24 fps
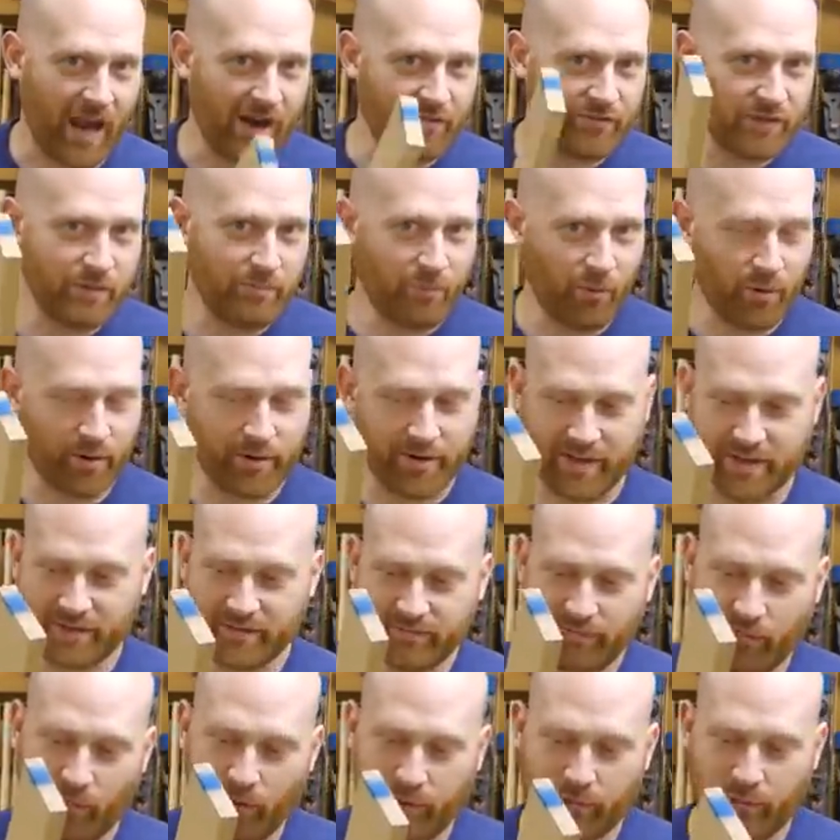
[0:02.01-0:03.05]
Every board has
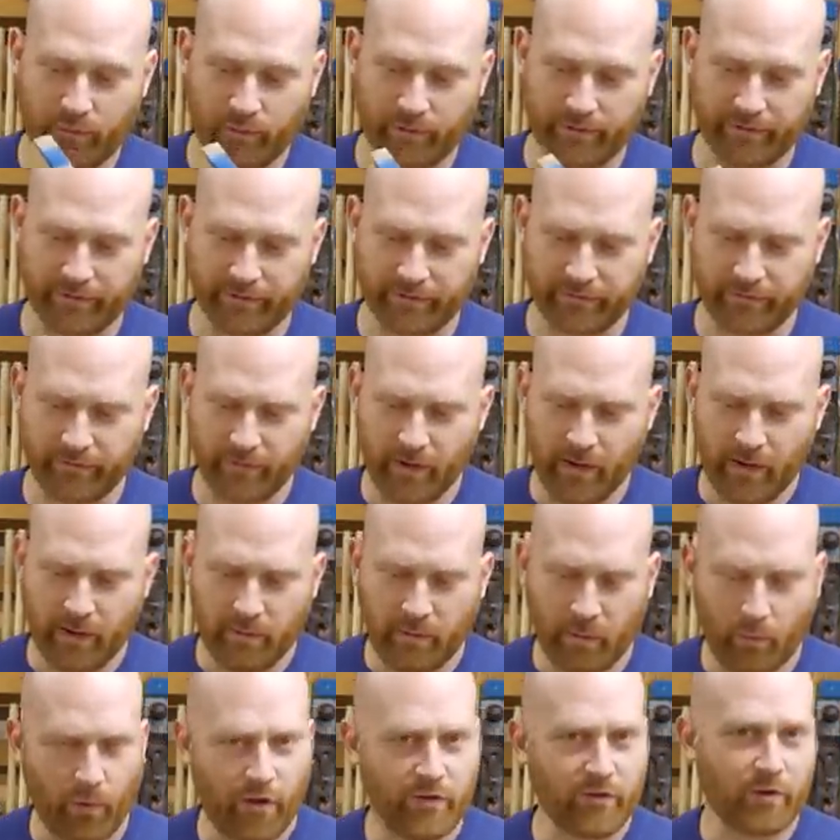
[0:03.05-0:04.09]
four corners,
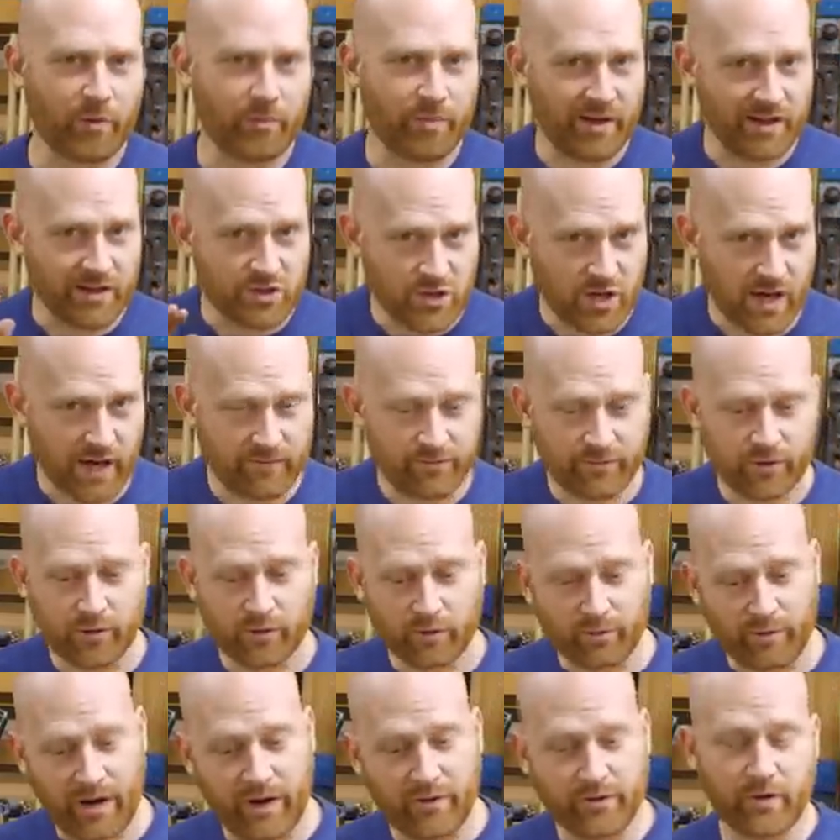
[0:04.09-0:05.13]
and whether it be a chamfer,
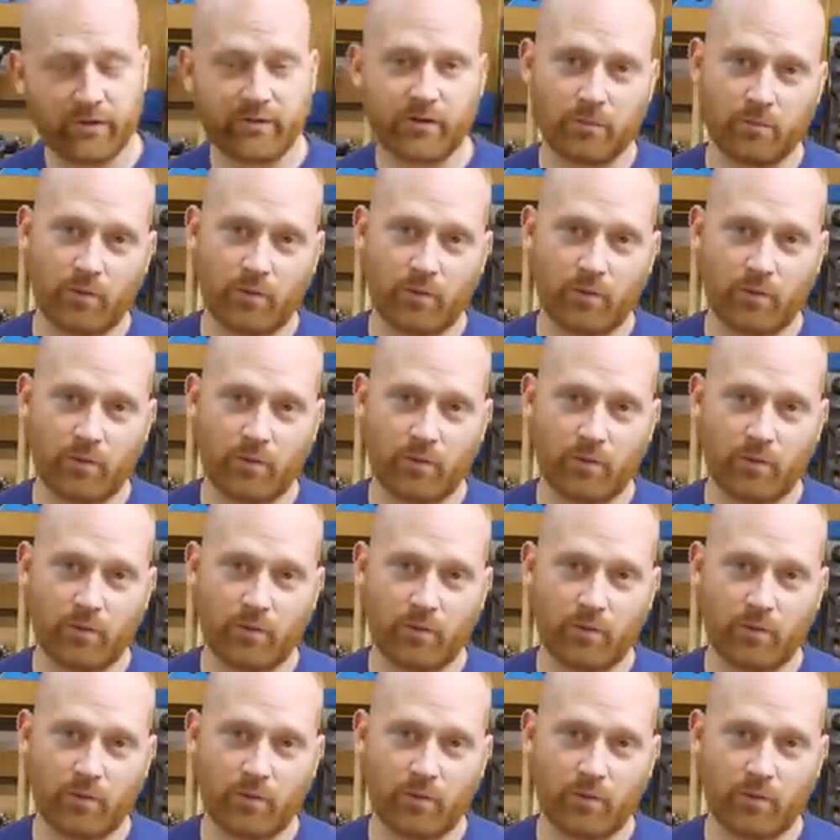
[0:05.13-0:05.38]
a roundover,